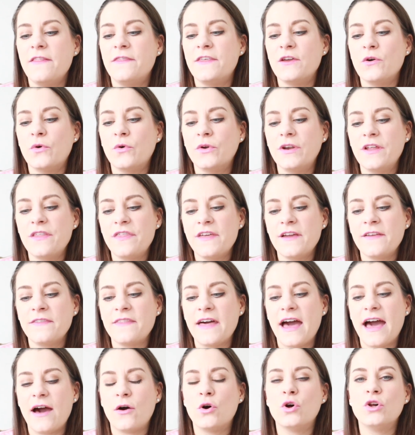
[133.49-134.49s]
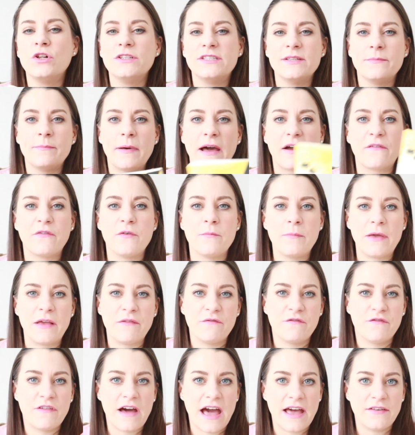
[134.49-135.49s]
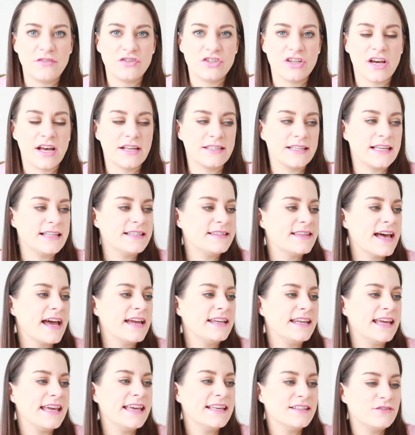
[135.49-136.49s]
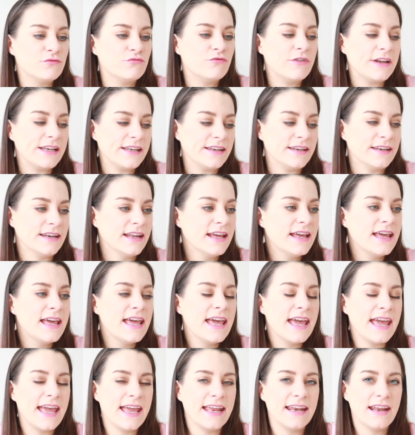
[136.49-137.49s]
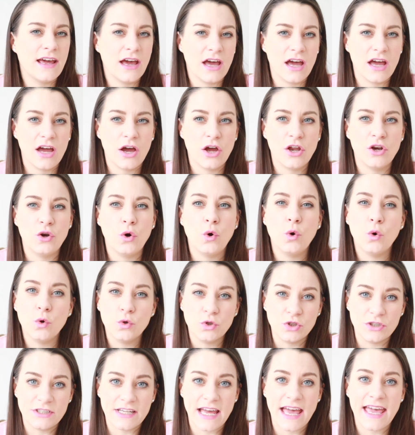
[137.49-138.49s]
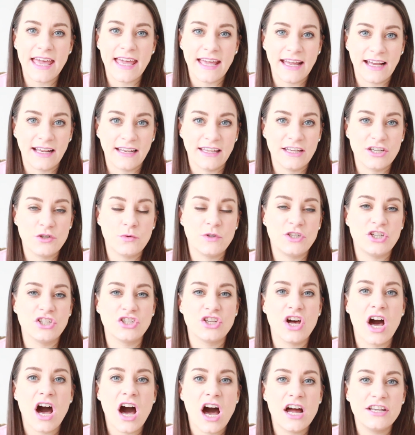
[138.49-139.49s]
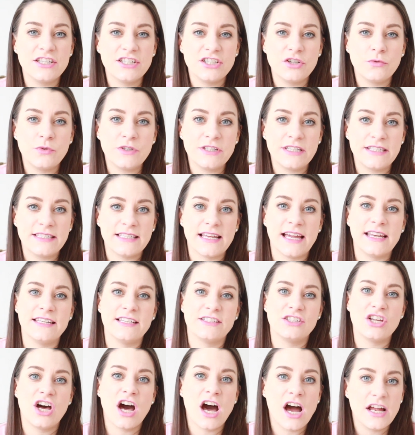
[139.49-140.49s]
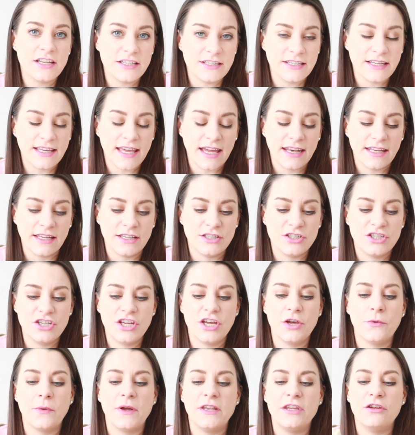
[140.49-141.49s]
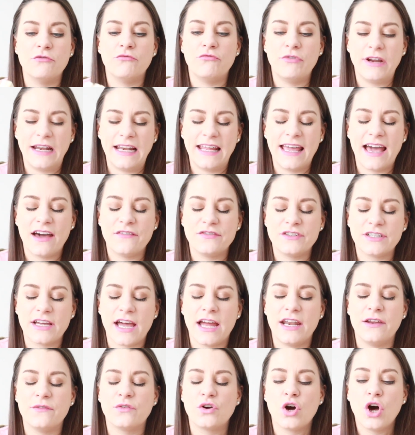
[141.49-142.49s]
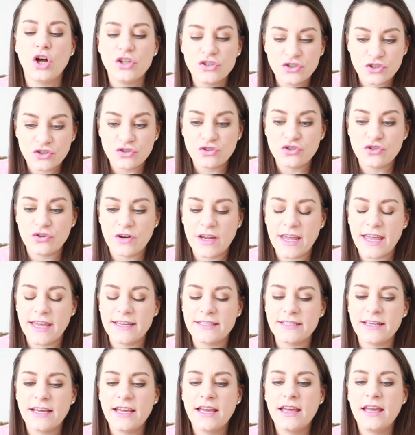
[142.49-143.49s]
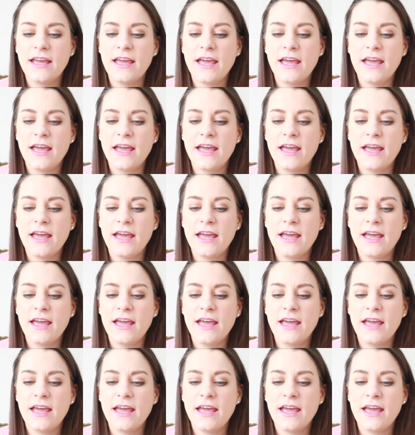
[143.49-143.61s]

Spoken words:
The only thing that holds it back from being 5 stars is that it is written in an older English, which is harder to understand, it's harder to get into, and you really have to kind of concentrate.